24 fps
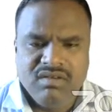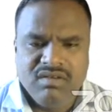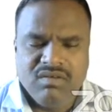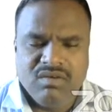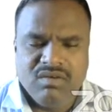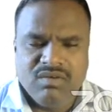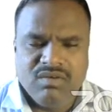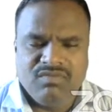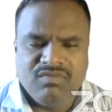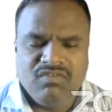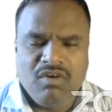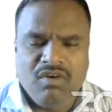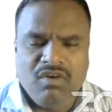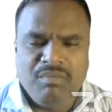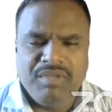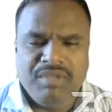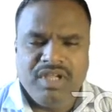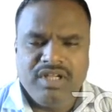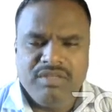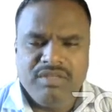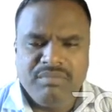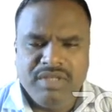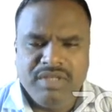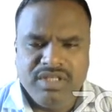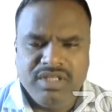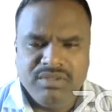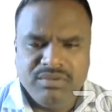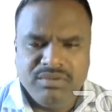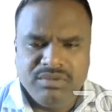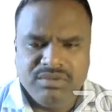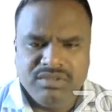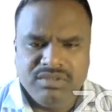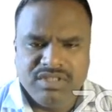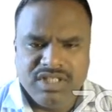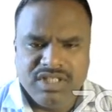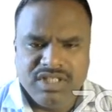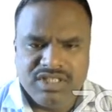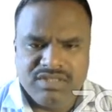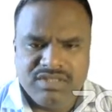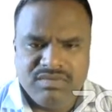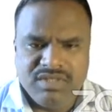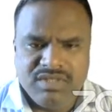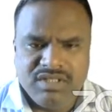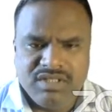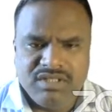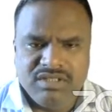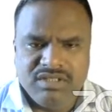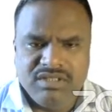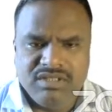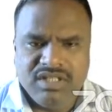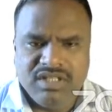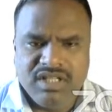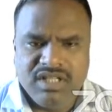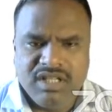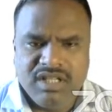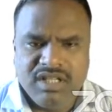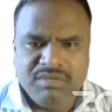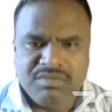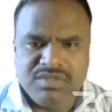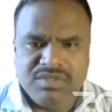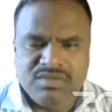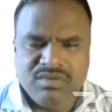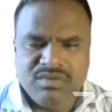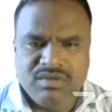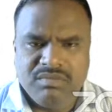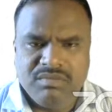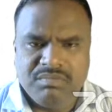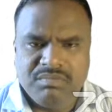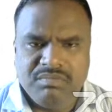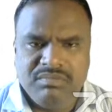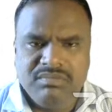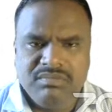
or farmyard manure, that will help to